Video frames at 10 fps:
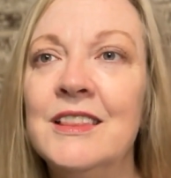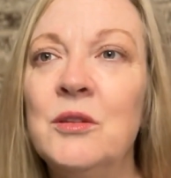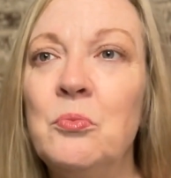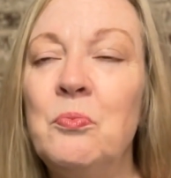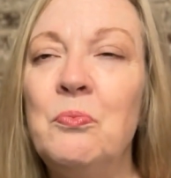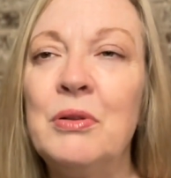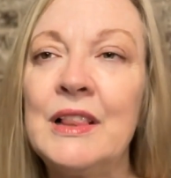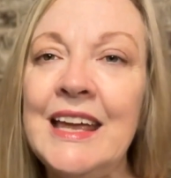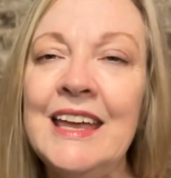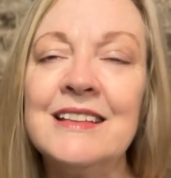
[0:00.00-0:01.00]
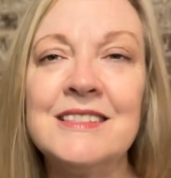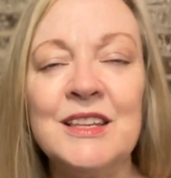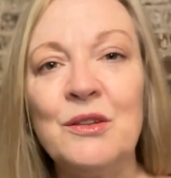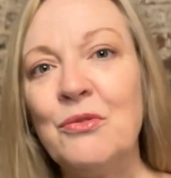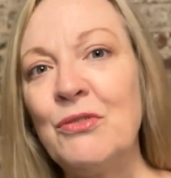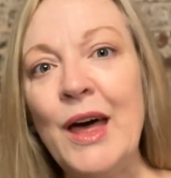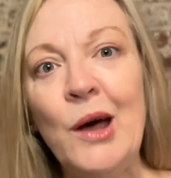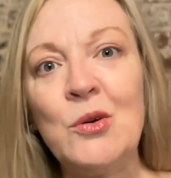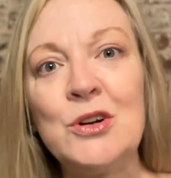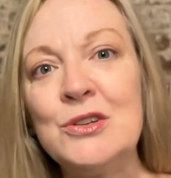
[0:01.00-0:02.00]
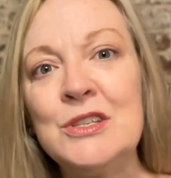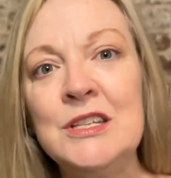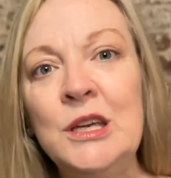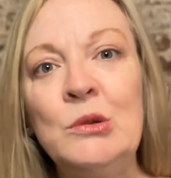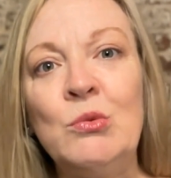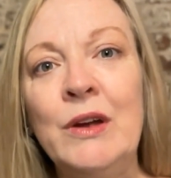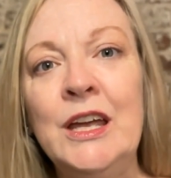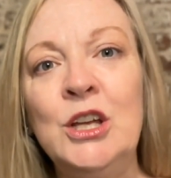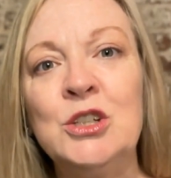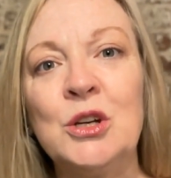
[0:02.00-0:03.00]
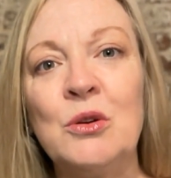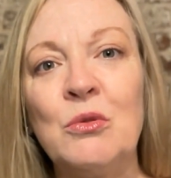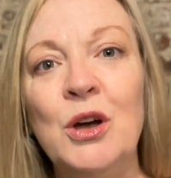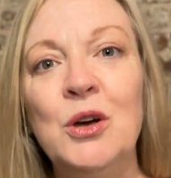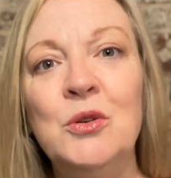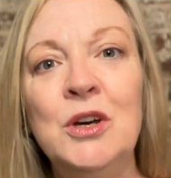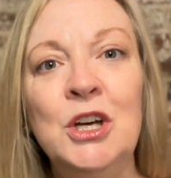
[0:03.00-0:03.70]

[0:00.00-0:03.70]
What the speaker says: the plants and the flowers need rain to grow.